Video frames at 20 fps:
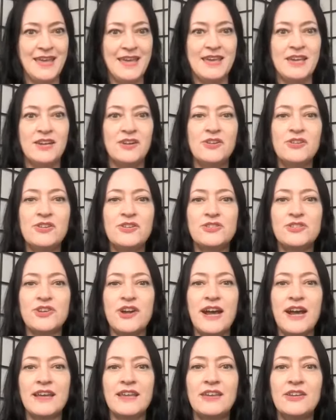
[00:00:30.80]
Here you're
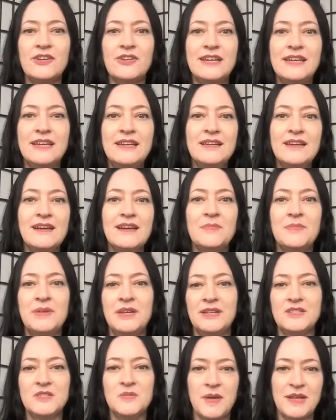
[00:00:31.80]
tracking your income and
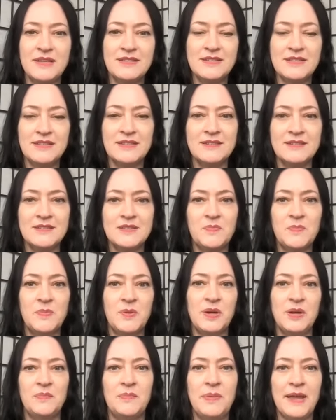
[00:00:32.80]
expenses,
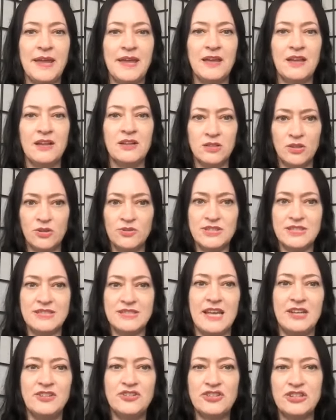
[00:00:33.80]
but paying close
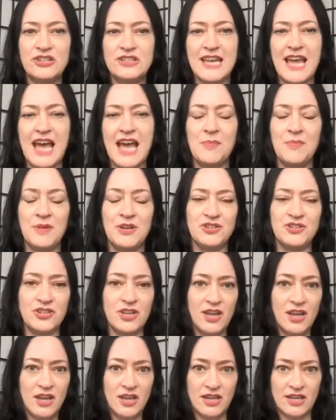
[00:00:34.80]
attention to how much
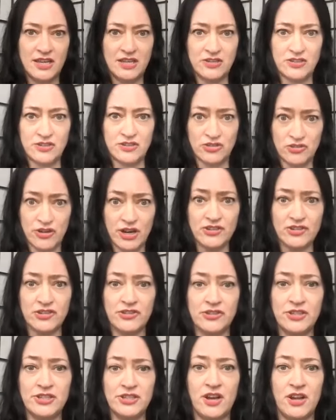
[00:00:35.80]
in
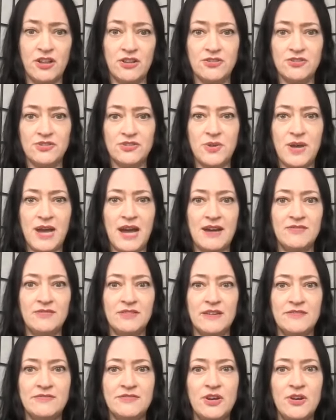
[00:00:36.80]
discretionary dollars you have
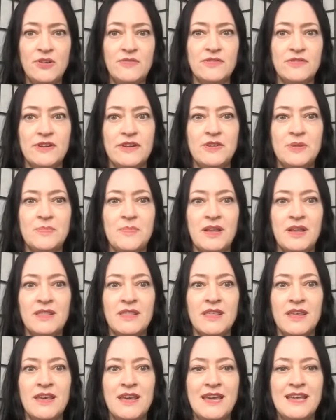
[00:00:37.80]
left over every
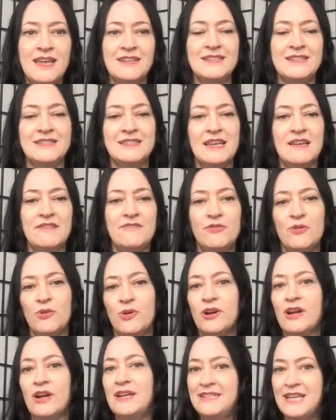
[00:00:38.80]
month to save
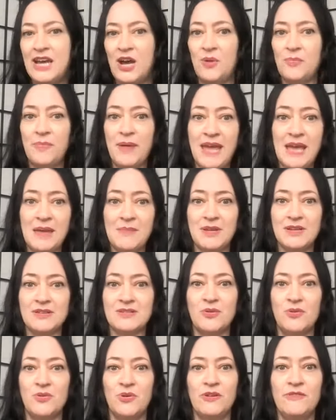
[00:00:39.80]
for a down
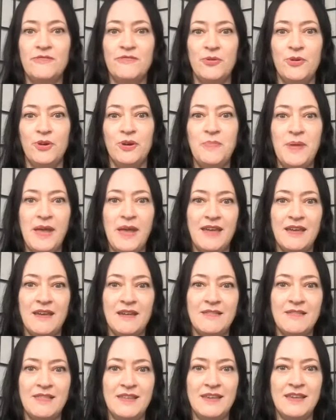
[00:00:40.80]
payment or afford
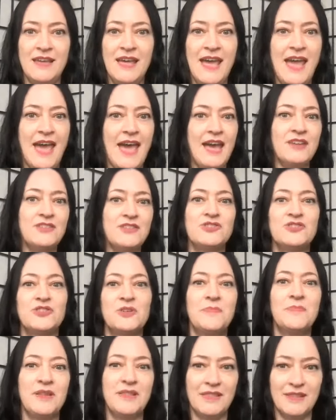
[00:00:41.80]
paying the extra
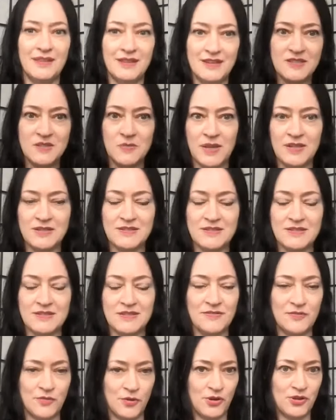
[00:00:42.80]
monthly
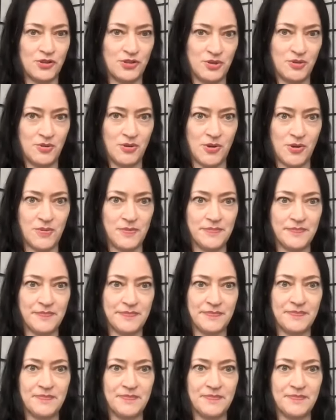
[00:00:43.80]
expenses for a new home.